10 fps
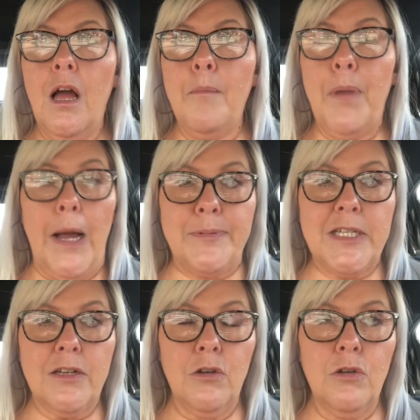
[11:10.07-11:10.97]

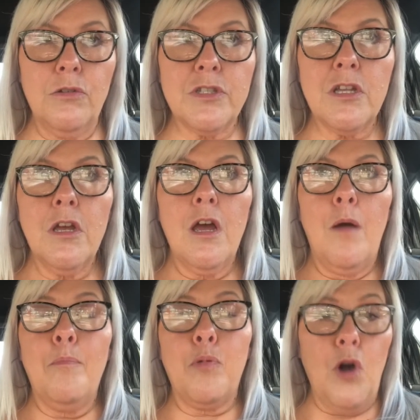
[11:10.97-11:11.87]
popsicles,
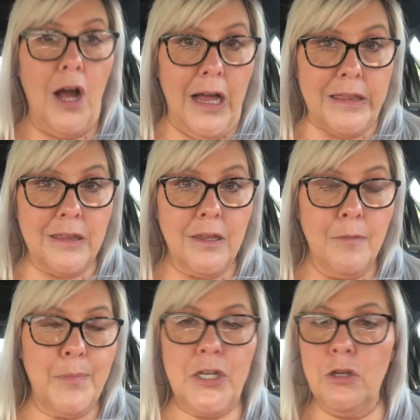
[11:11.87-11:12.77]
broth,
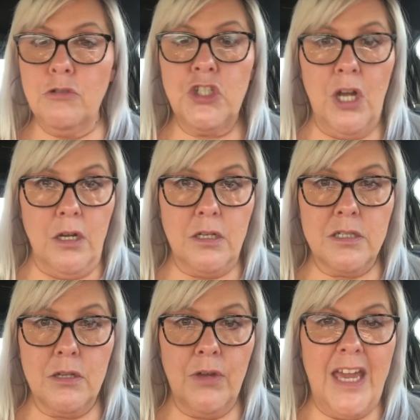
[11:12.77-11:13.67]
but no chunks,
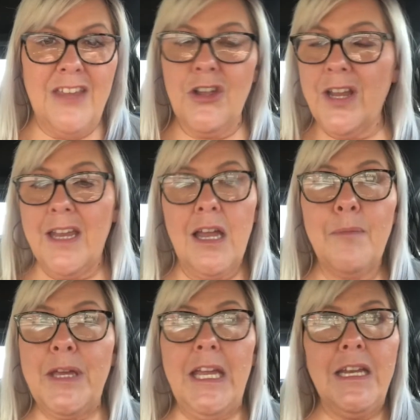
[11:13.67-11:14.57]
okay? There
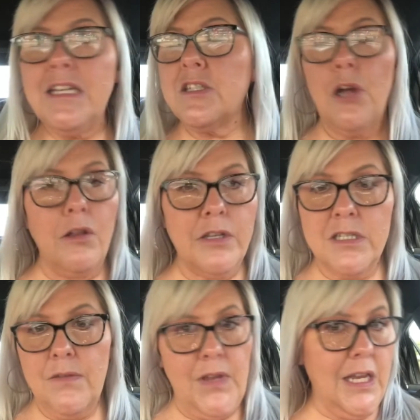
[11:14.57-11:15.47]
cannot be any
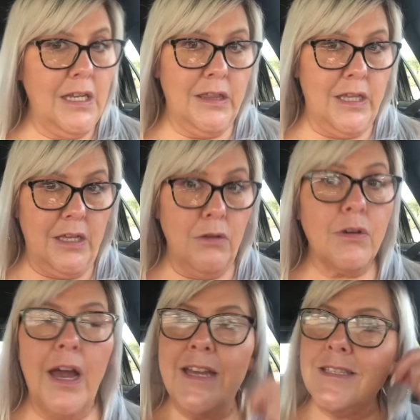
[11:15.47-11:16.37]
solids of anything, you
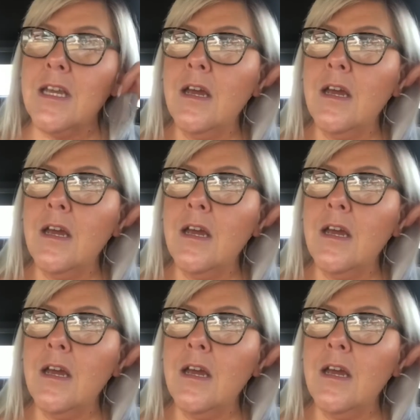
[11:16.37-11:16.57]
guys.